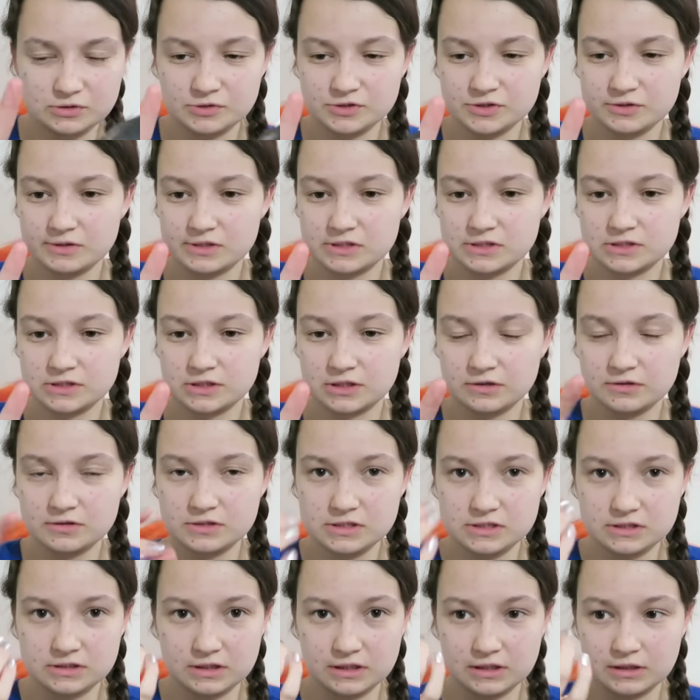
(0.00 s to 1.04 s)
Also,
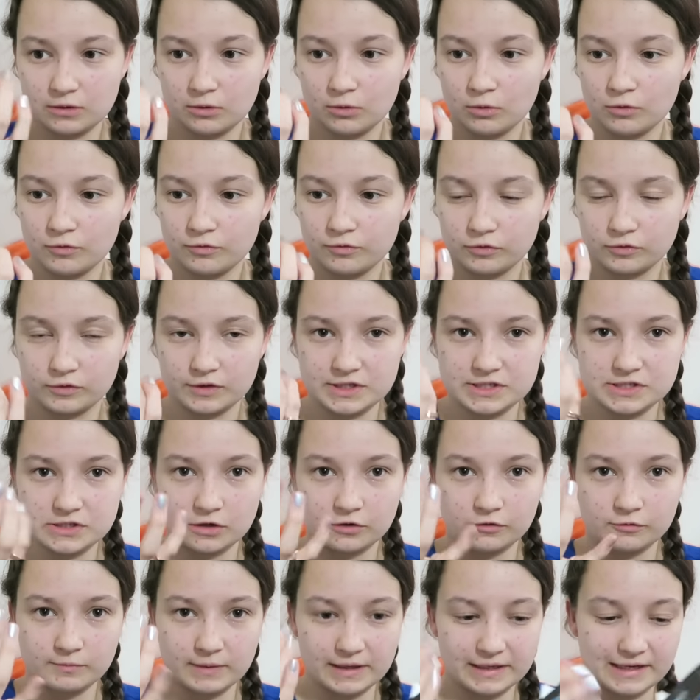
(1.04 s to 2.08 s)
excuse the awfulness
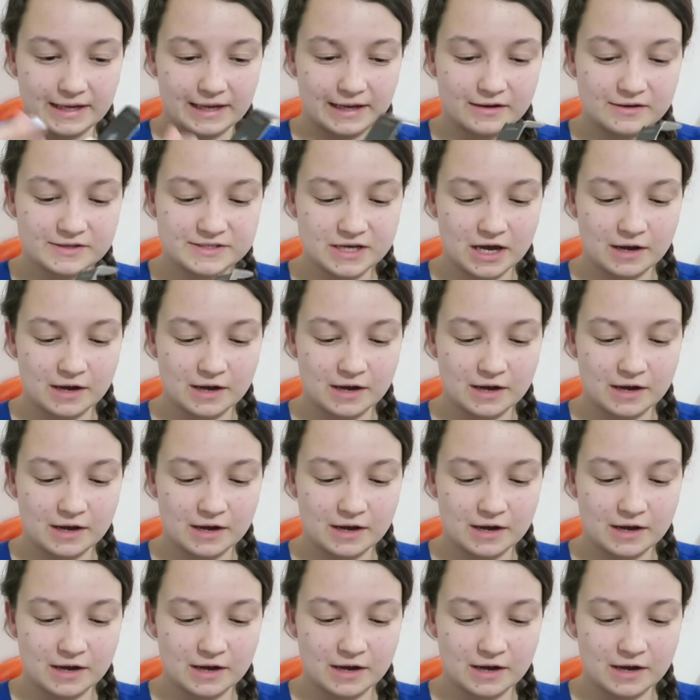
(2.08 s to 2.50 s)
of my nails.